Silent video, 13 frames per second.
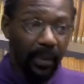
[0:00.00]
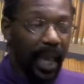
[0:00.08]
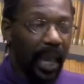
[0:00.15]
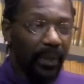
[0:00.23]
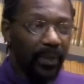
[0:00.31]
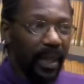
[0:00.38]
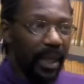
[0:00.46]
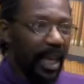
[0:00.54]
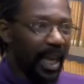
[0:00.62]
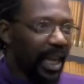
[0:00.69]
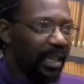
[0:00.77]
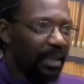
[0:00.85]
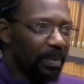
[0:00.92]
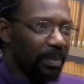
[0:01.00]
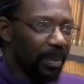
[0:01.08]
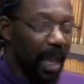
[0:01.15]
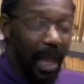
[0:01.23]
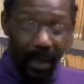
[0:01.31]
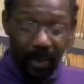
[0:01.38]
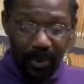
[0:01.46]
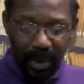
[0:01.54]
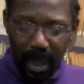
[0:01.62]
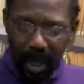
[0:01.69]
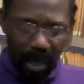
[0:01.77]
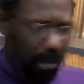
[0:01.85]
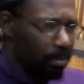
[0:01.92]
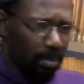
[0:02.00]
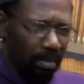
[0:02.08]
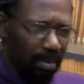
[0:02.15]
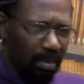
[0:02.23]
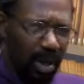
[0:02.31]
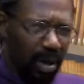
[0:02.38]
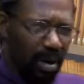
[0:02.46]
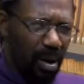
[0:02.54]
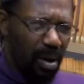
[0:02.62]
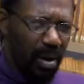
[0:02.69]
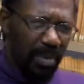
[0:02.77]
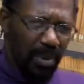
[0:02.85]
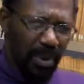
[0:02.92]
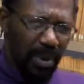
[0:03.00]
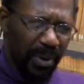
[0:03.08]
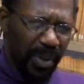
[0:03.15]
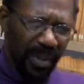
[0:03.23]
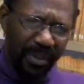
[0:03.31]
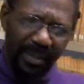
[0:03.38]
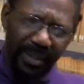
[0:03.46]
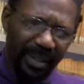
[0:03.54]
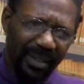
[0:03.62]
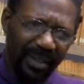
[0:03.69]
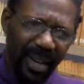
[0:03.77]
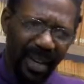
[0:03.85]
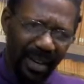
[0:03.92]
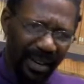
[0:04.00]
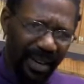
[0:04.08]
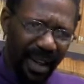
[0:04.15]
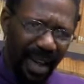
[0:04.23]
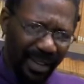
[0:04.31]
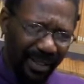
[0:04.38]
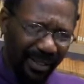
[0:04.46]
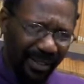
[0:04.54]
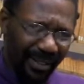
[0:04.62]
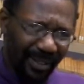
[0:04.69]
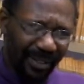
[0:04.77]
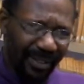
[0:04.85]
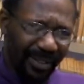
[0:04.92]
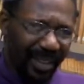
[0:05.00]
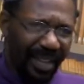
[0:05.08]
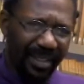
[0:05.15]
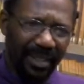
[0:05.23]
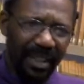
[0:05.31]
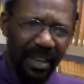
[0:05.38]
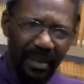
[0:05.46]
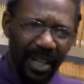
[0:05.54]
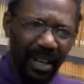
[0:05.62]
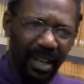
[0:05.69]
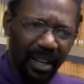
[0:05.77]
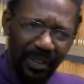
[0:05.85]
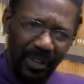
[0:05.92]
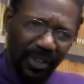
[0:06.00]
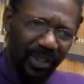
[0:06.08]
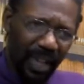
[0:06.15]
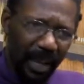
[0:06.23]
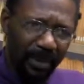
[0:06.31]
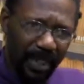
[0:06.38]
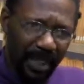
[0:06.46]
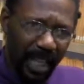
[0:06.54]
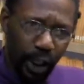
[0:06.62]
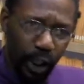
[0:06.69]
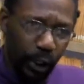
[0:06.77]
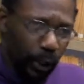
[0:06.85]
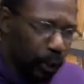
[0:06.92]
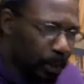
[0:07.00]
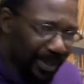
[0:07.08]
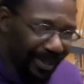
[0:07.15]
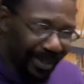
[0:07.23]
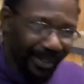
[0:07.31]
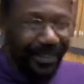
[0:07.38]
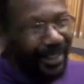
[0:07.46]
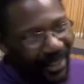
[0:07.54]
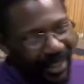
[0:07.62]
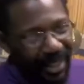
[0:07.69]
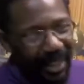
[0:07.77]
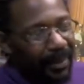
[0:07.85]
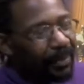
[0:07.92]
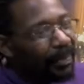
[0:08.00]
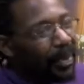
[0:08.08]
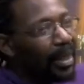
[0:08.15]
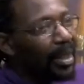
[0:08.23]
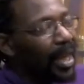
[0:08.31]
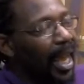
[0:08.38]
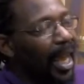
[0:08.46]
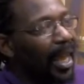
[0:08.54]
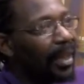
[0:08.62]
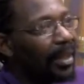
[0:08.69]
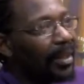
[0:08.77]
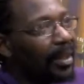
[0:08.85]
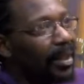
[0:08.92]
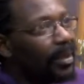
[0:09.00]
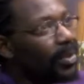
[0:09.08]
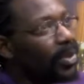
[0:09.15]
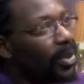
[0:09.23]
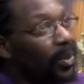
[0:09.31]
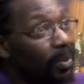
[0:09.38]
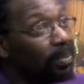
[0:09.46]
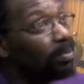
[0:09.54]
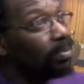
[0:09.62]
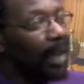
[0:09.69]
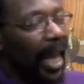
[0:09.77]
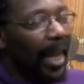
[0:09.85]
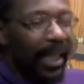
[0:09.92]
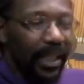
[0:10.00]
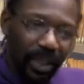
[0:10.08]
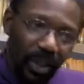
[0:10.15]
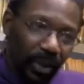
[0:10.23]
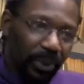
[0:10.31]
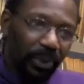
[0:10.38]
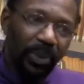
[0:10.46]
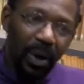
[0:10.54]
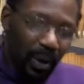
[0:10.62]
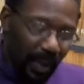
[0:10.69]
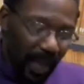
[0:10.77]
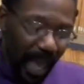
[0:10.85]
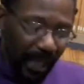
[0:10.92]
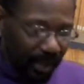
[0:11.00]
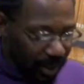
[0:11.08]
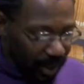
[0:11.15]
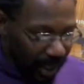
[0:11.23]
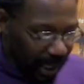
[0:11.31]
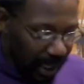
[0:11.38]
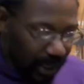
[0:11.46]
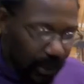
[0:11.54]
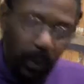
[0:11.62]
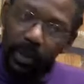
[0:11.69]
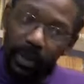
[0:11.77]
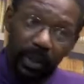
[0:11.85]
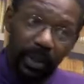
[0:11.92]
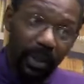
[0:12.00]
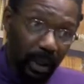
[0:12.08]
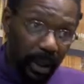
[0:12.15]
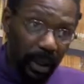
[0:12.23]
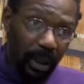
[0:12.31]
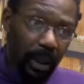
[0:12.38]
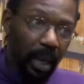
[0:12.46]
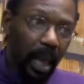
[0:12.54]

And then I had to I was like, there are more than six-sided dice. Dice come in other shapes than cubes, you know. And um, so I had to go through all that, sorry, in order to learn